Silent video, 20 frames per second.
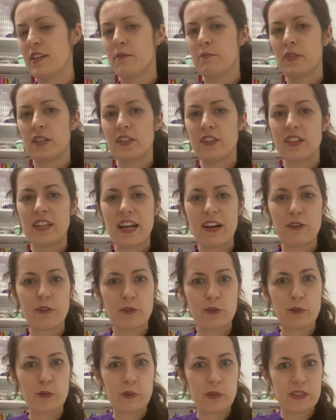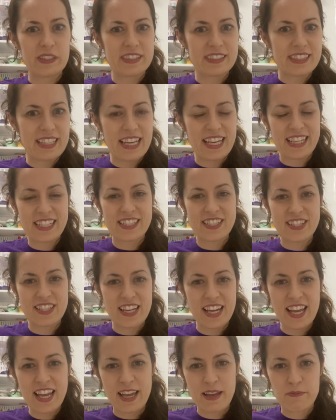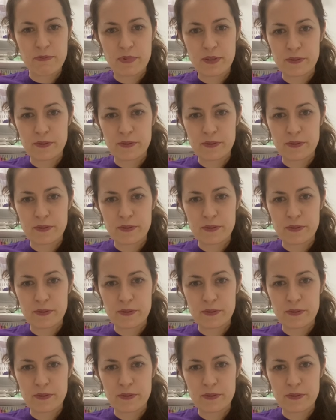But look how cool it takes shape.